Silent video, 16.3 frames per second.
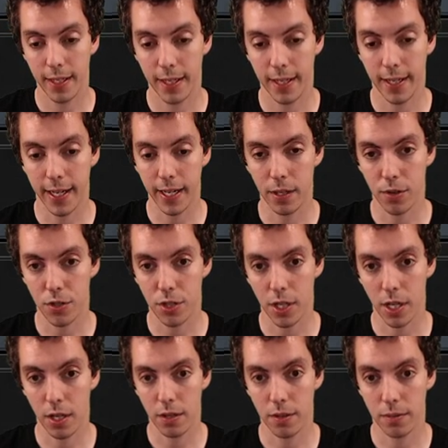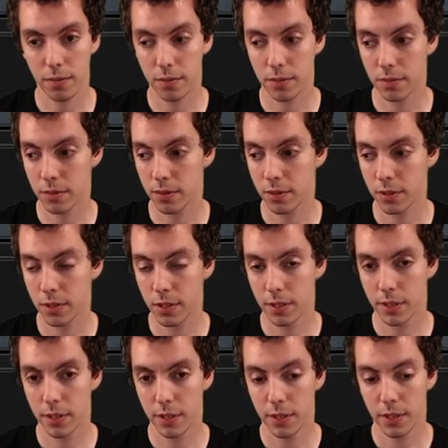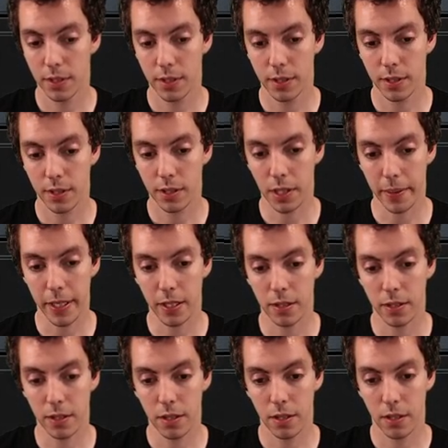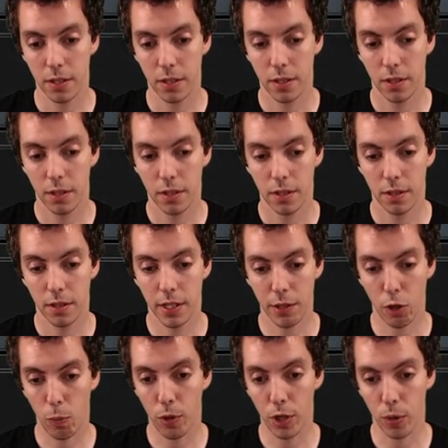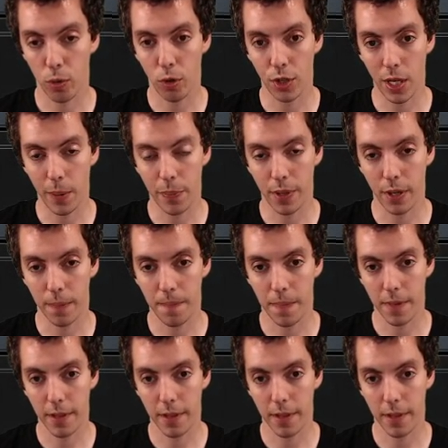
I understand. I mean, I think we're pretty rolled up here.